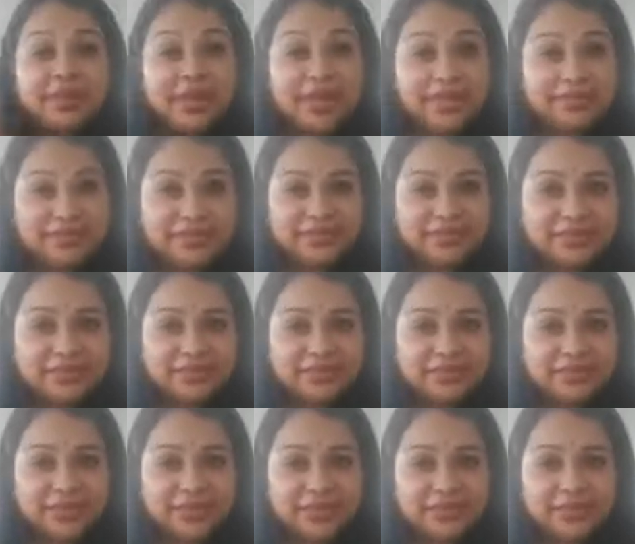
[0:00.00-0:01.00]
the acidic
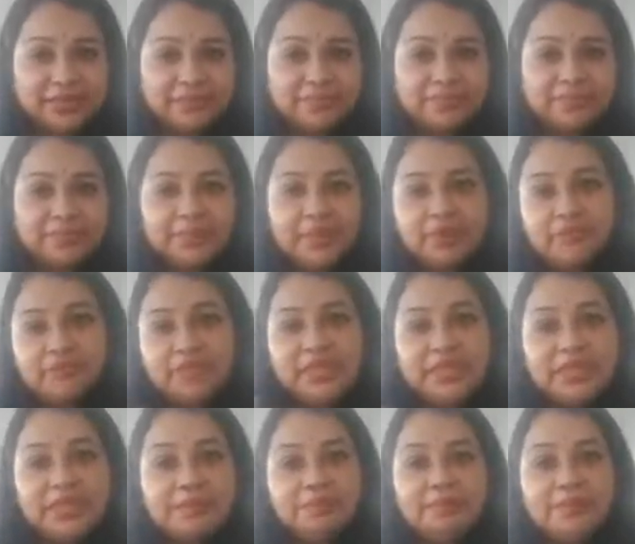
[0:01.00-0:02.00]
side,
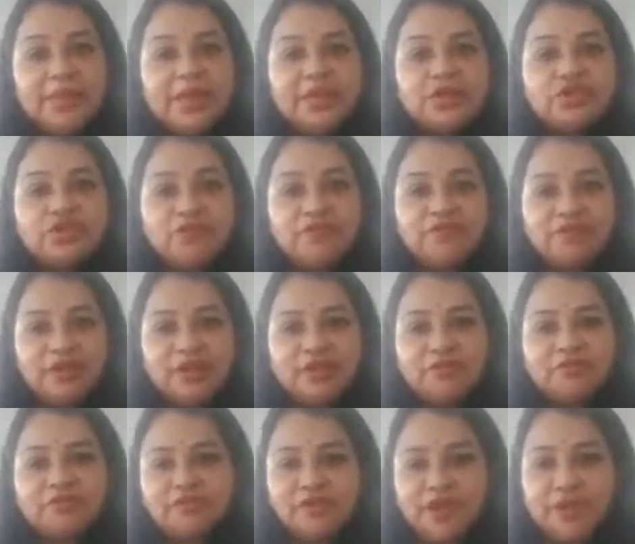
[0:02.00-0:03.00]
within a pH of
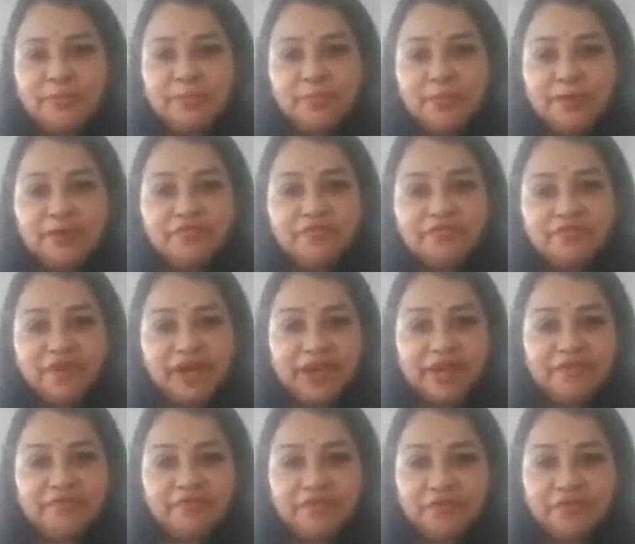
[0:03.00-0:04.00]
around
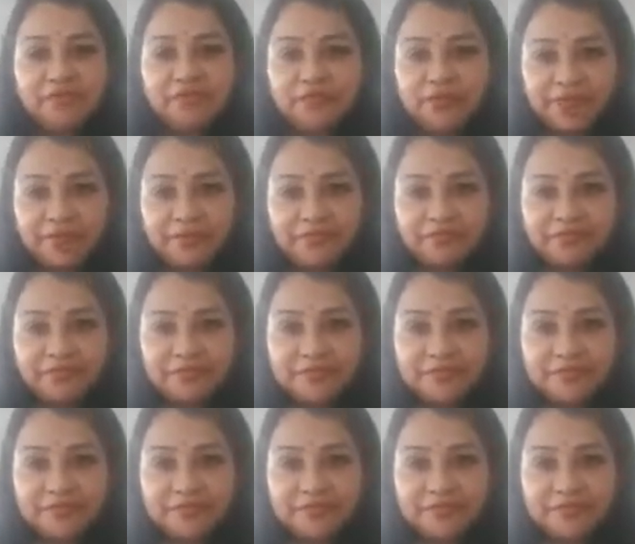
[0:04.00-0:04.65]
5.5 to 5.